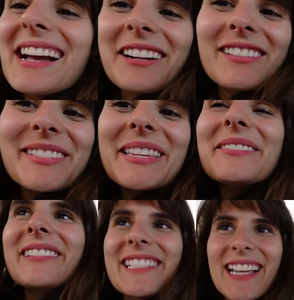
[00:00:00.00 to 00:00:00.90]
I always do
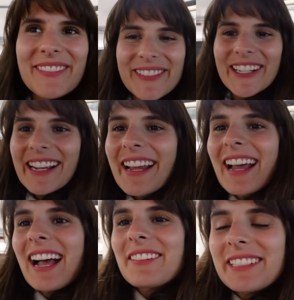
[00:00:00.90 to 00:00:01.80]
that face after
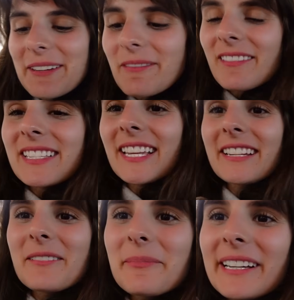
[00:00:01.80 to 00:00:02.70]
every time I'm
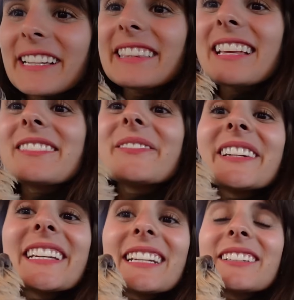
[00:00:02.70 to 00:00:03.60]
excited, but that's
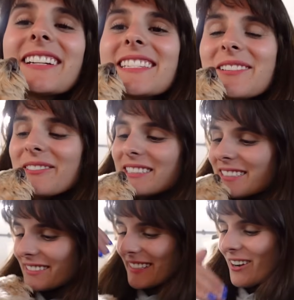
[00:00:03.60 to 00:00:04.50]
freaking crazy. We're
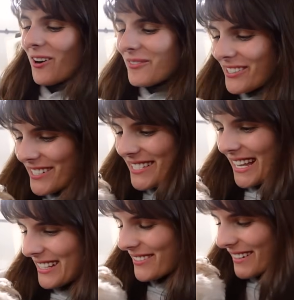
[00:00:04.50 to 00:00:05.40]
literally homeowners
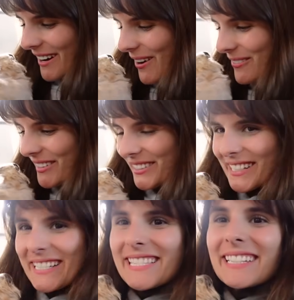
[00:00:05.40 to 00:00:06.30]
now. No, we're
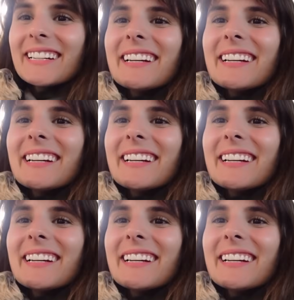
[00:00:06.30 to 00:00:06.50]
homeowners.